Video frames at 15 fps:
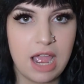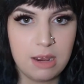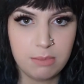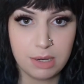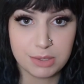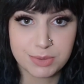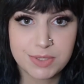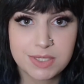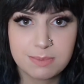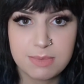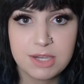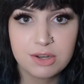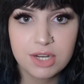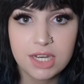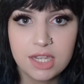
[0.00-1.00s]
eyebrows
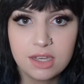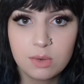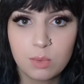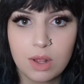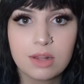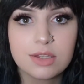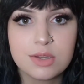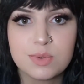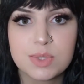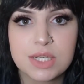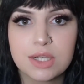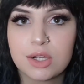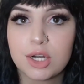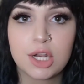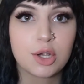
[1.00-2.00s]
smearing while
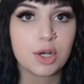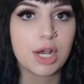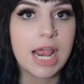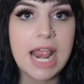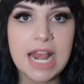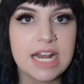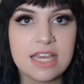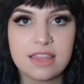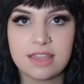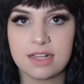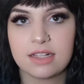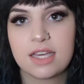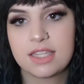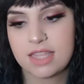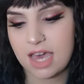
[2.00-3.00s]
using it or
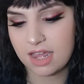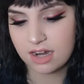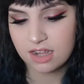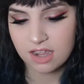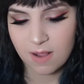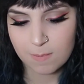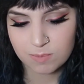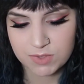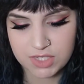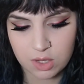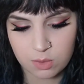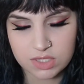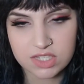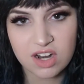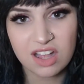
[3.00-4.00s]
anything like that.
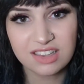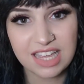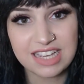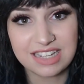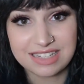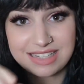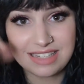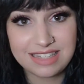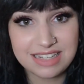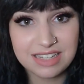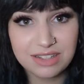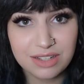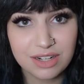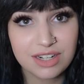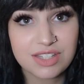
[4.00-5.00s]
So it's not like a
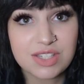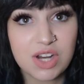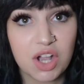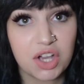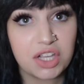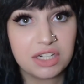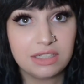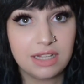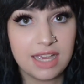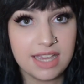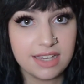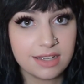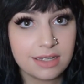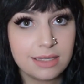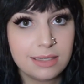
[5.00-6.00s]
sealer. It's not gonna
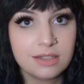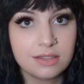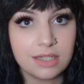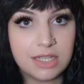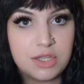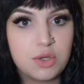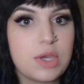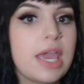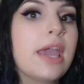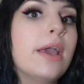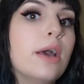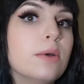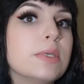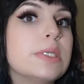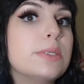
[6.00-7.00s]
like you can't
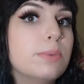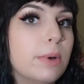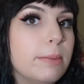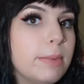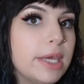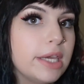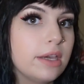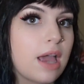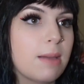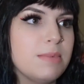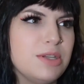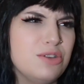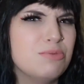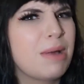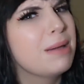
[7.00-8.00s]
go swimming. I
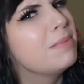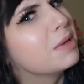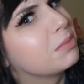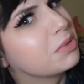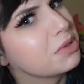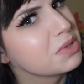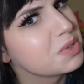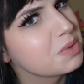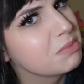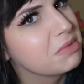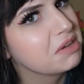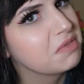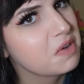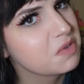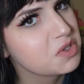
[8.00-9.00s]
mean, you might be able to go
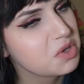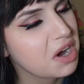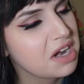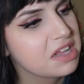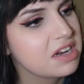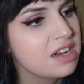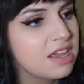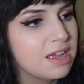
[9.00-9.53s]
swimming. I've never tried it,